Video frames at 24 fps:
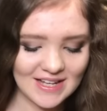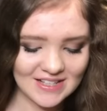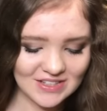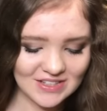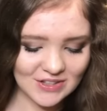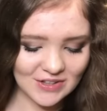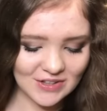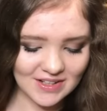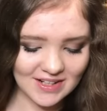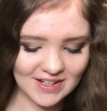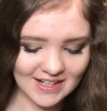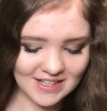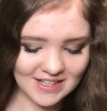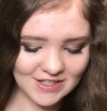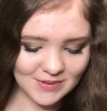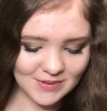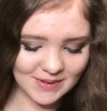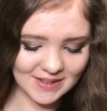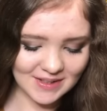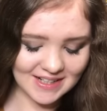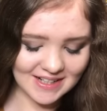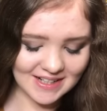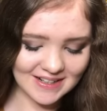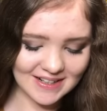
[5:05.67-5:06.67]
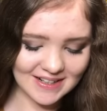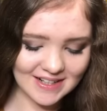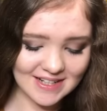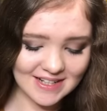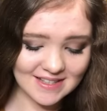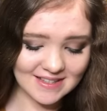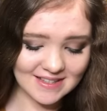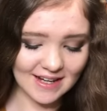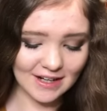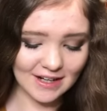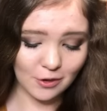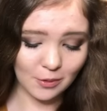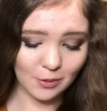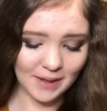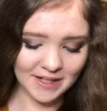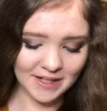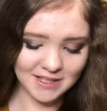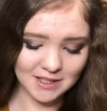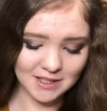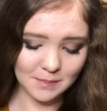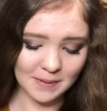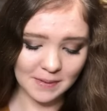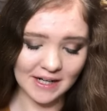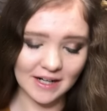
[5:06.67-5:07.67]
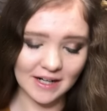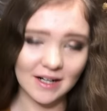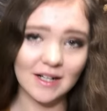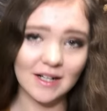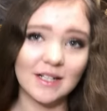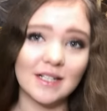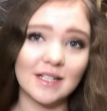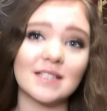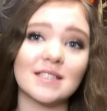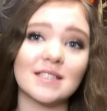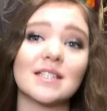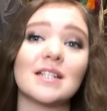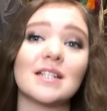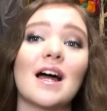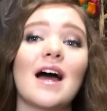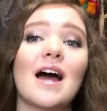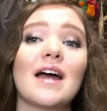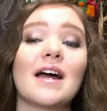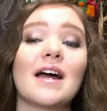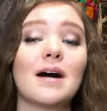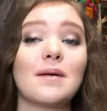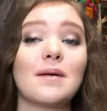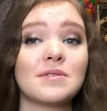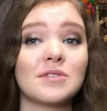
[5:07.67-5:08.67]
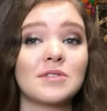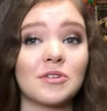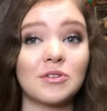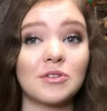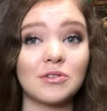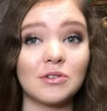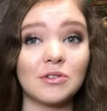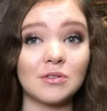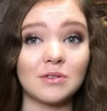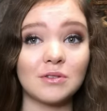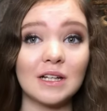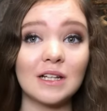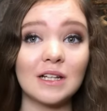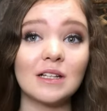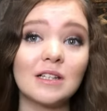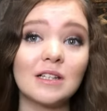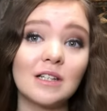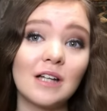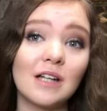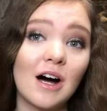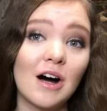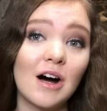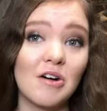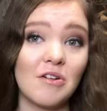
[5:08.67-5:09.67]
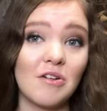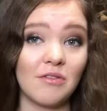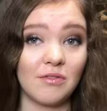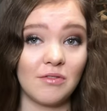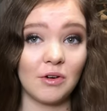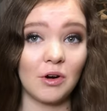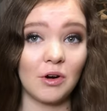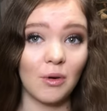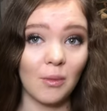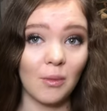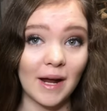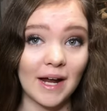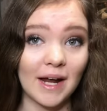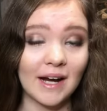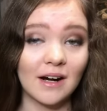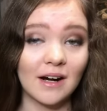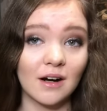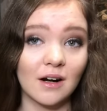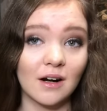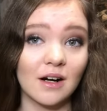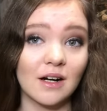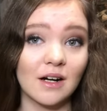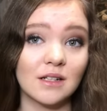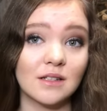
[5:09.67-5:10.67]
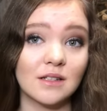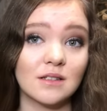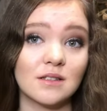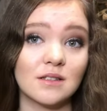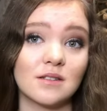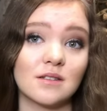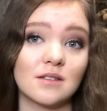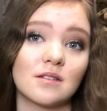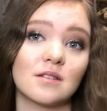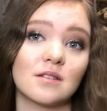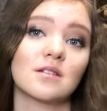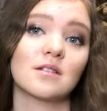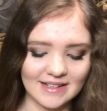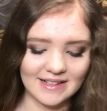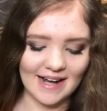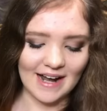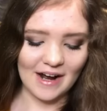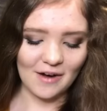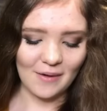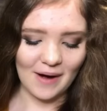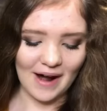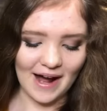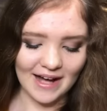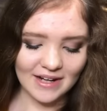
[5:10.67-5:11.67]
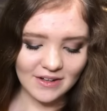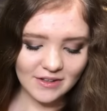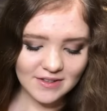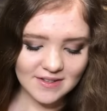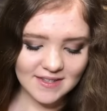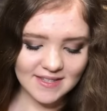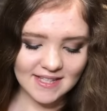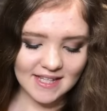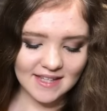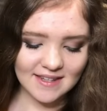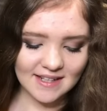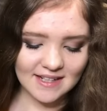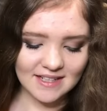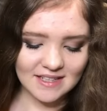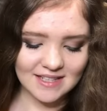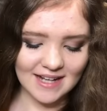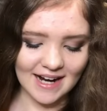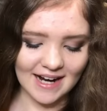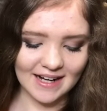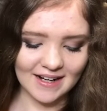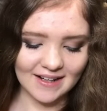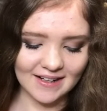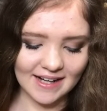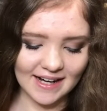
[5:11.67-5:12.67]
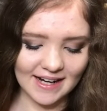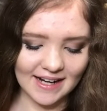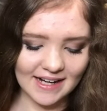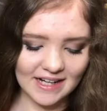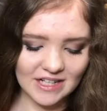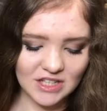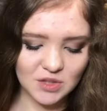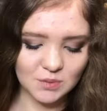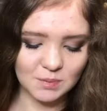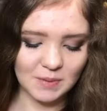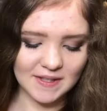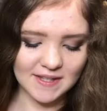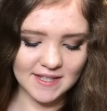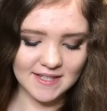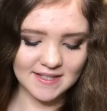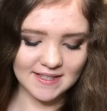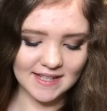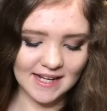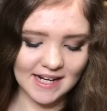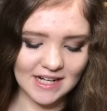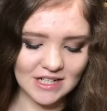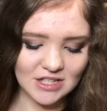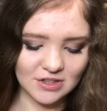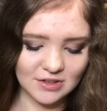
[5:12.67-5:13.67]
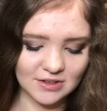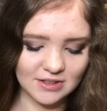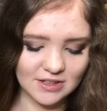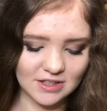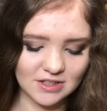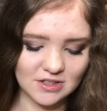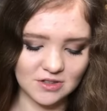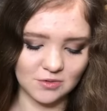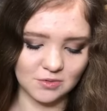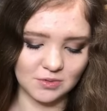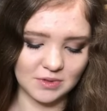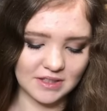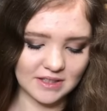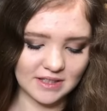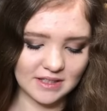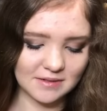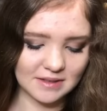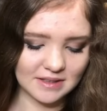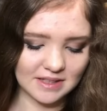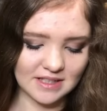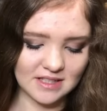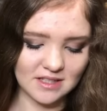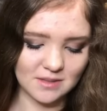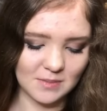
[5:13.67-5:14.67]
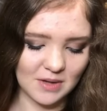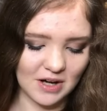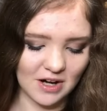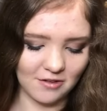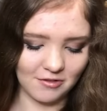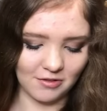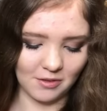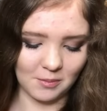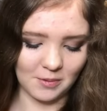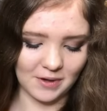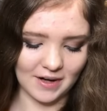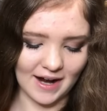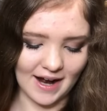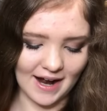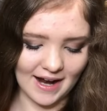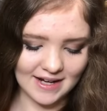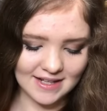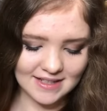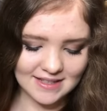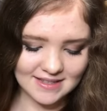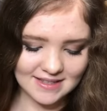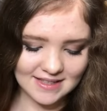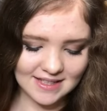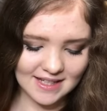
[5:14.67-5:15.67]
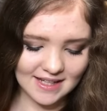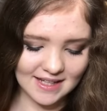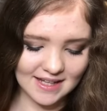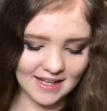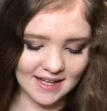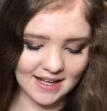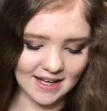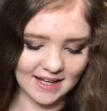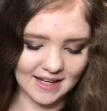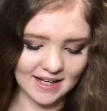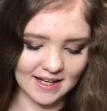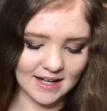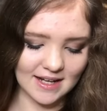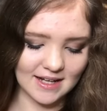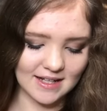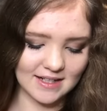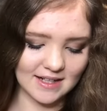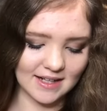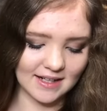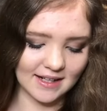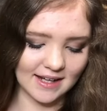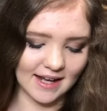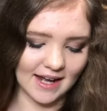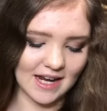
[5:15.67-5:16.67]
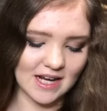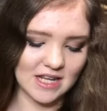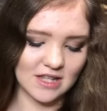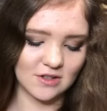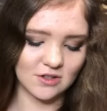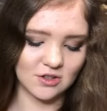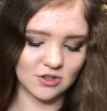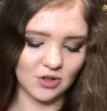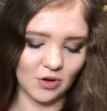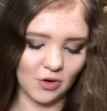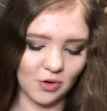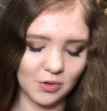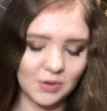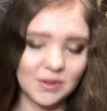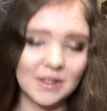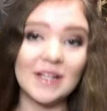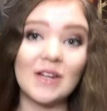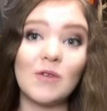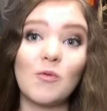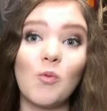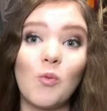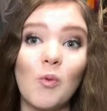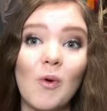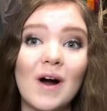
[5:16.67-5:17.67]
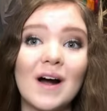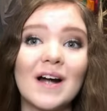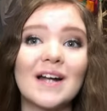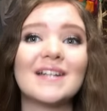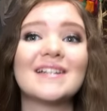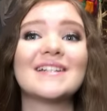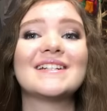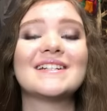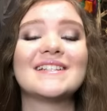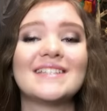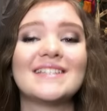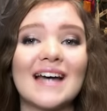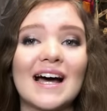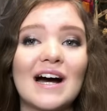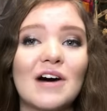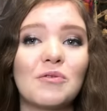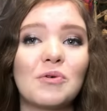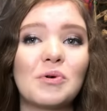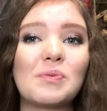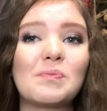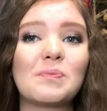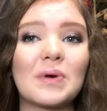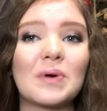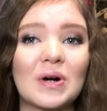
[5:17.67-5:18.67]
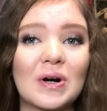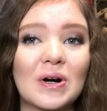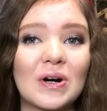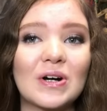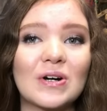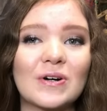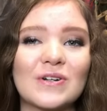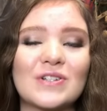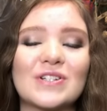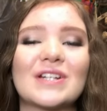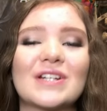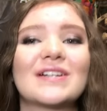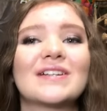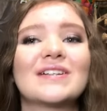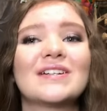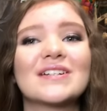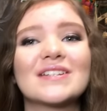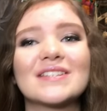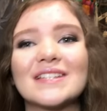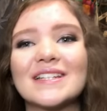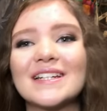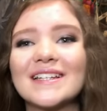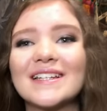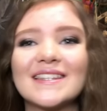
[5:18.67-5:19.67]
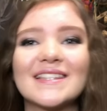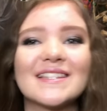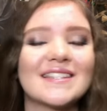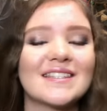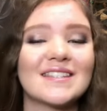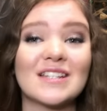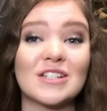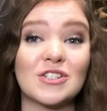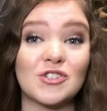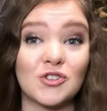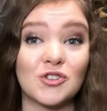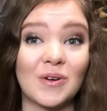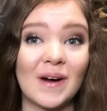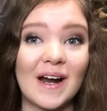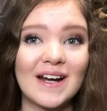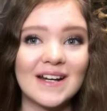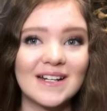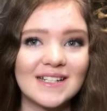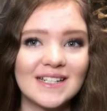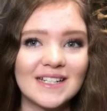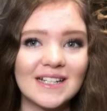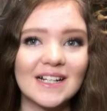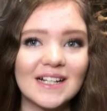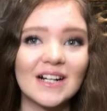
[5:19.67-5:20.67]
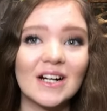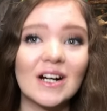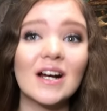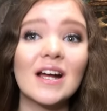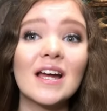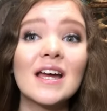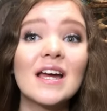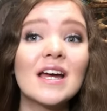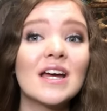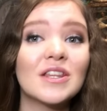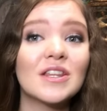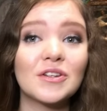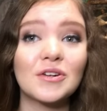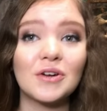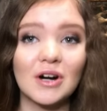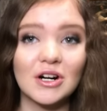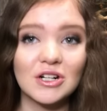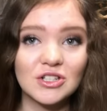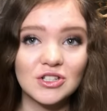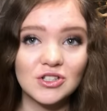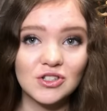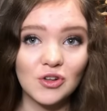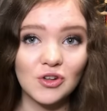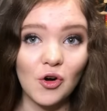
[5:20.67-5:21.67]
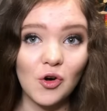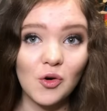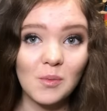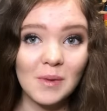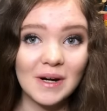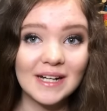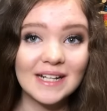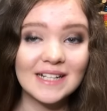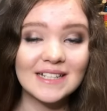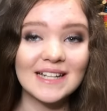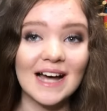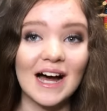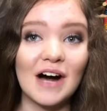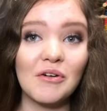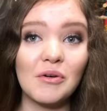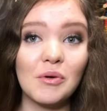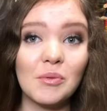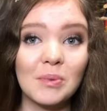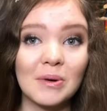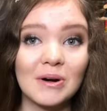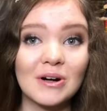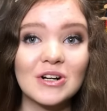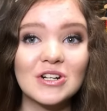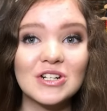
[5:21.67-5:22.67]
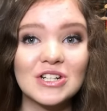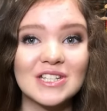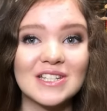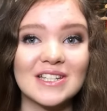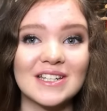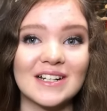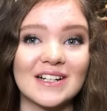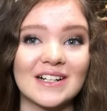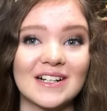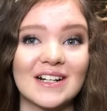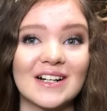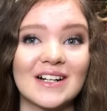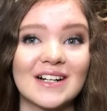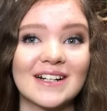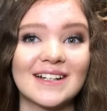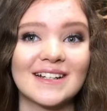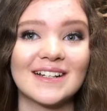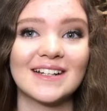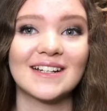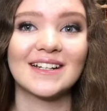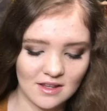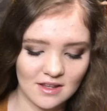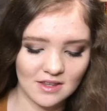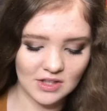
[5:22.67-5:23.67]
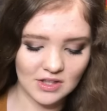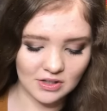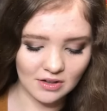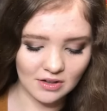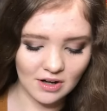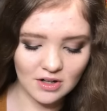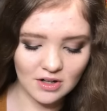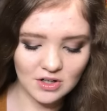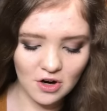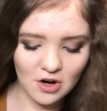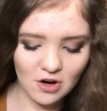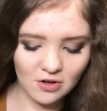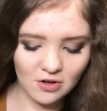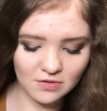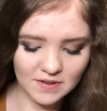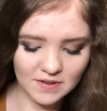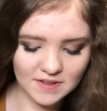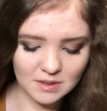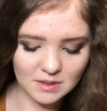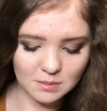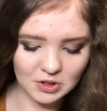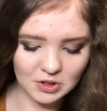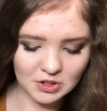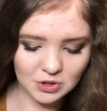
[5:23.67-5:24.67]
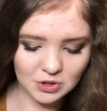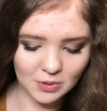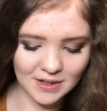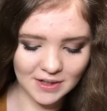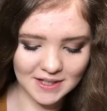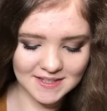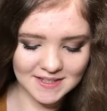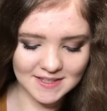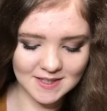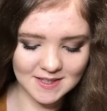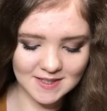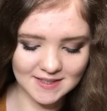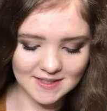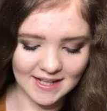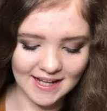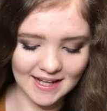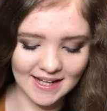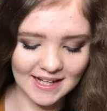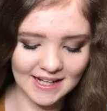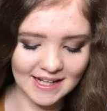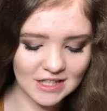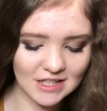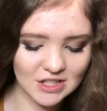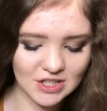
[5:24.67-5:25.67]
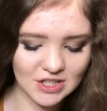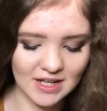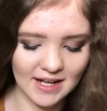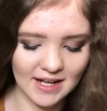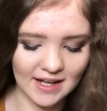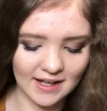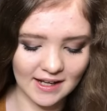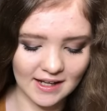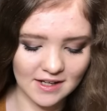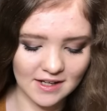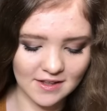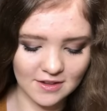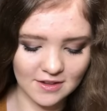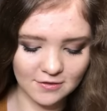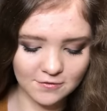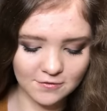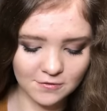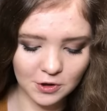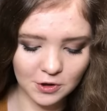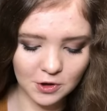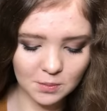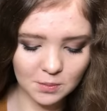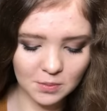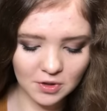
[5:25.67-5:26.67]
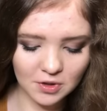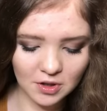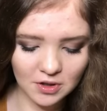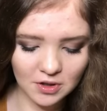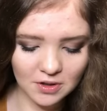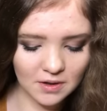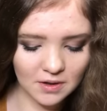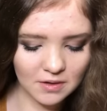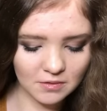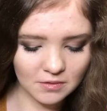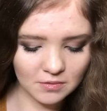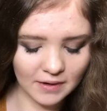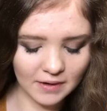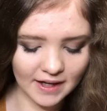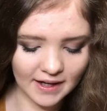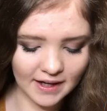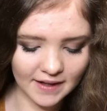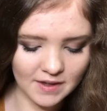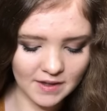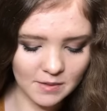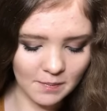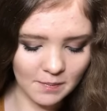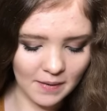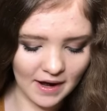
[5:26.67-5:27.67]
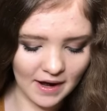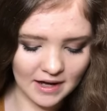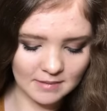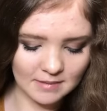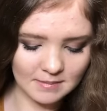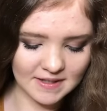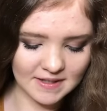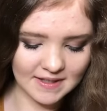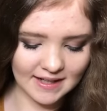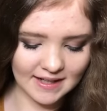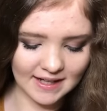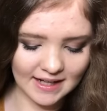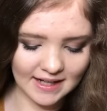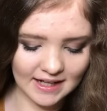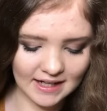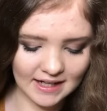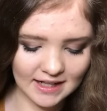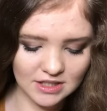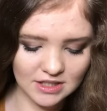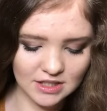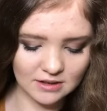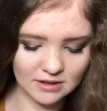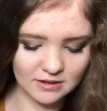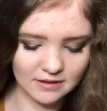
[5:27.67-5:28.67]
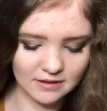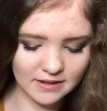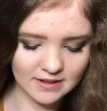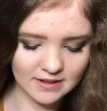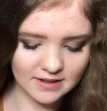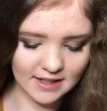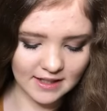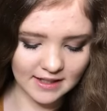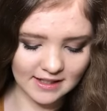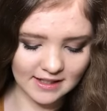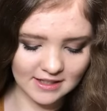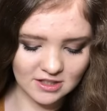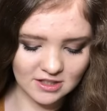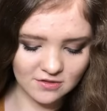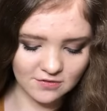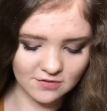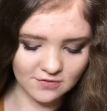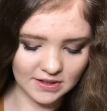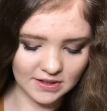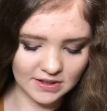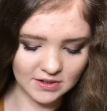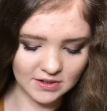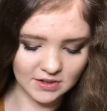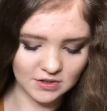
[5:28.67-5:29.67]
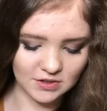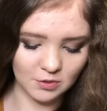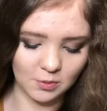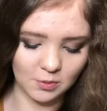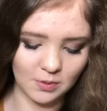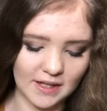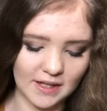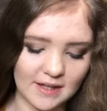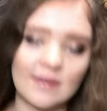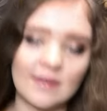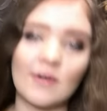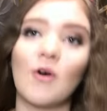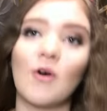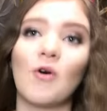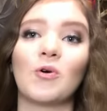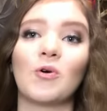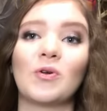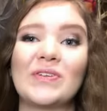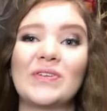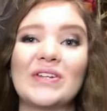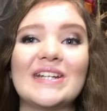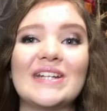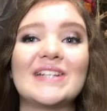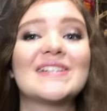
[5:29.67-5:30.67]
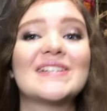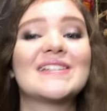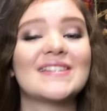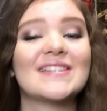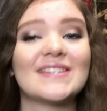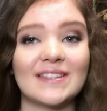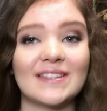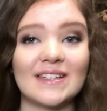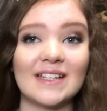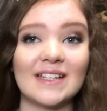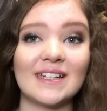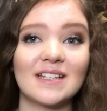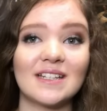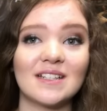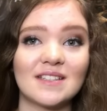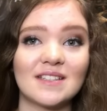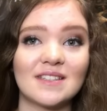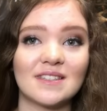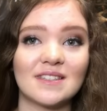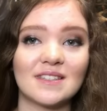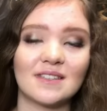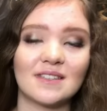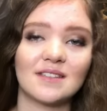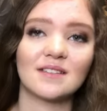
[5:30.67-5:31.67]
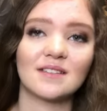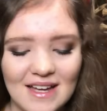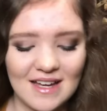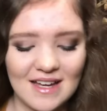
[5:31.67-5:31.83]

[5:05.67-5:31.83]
So the next one here is a Quaker parrot and I absolutely love Quakers. Now, I don't see the entire cage, but this cage looks really, really small from what I see. And again, there's only one dowel perch. It looks like this is a trend here. There are so many dowel perches here. There are no visible toys in this cage and the food bowl right on the bottom of the cage looks like it's filled with only seeds.